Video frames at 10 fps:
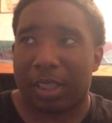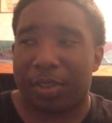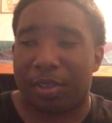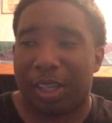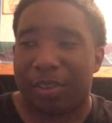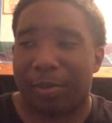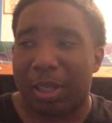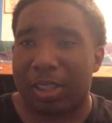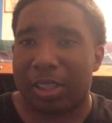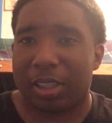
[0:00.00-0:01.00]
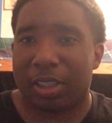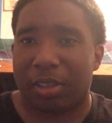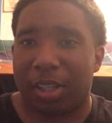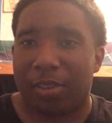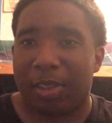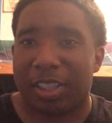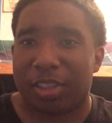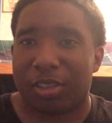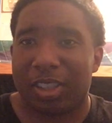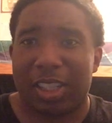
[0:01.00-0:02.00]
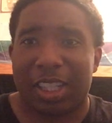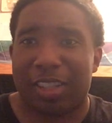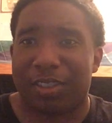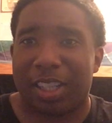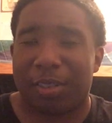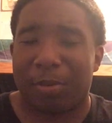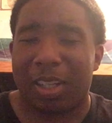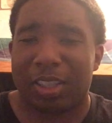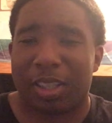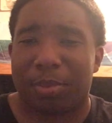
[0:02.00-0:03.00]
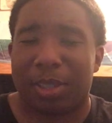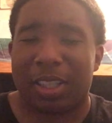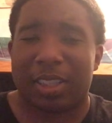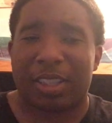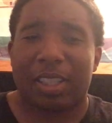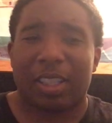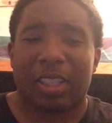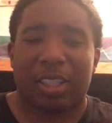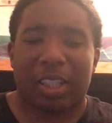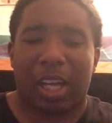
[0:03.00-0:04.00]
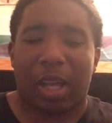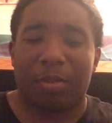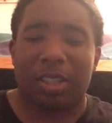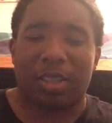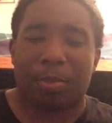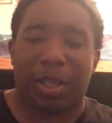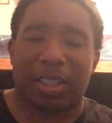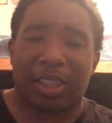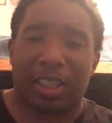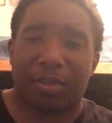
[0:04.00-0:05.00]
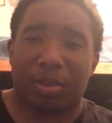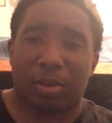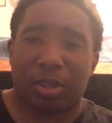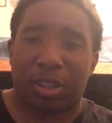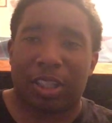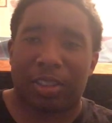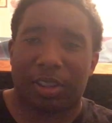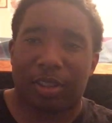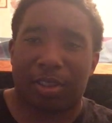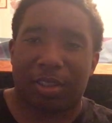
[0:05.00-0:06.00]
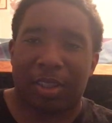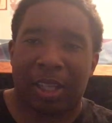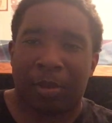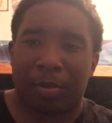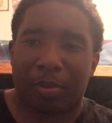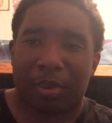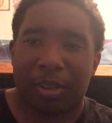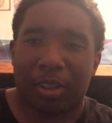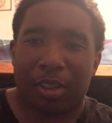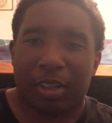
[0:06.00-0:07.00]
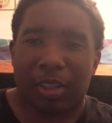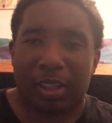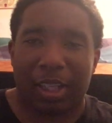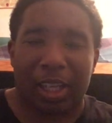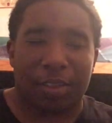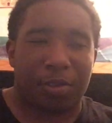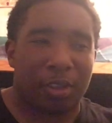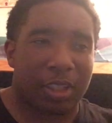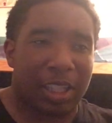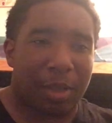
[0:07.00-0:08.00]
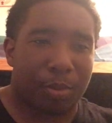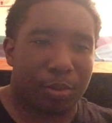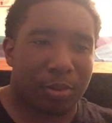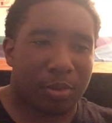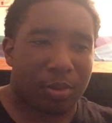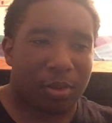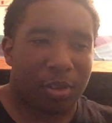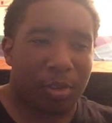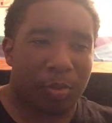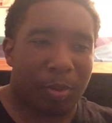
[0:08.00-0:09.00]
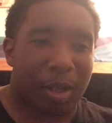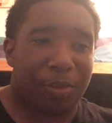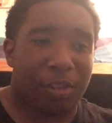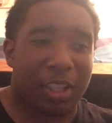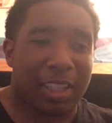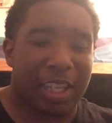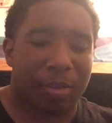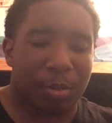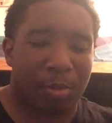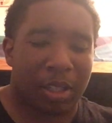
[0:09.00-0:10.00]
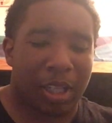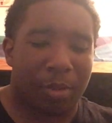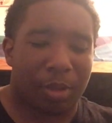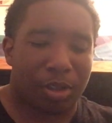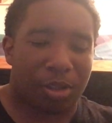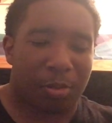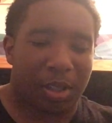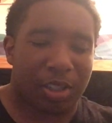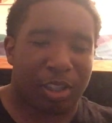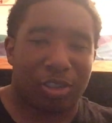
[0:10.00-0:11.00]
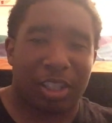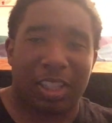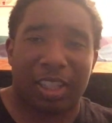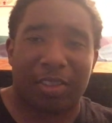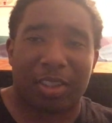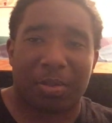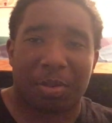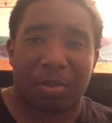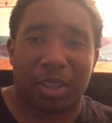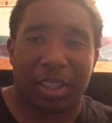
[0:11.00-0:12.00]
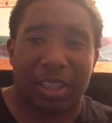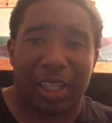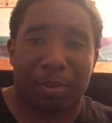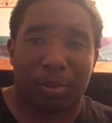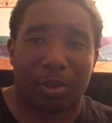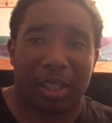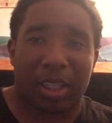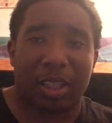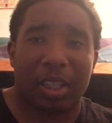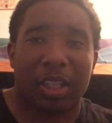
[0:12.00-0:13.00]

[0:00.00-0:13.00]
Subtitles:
if you haven't watched it, then you haven't watched it. You still got enough time to watch it, and plus, I'm just basically giving you suggestions. Like for example, when my friends ask me what anime show watch, I try to give them some good examples. Like,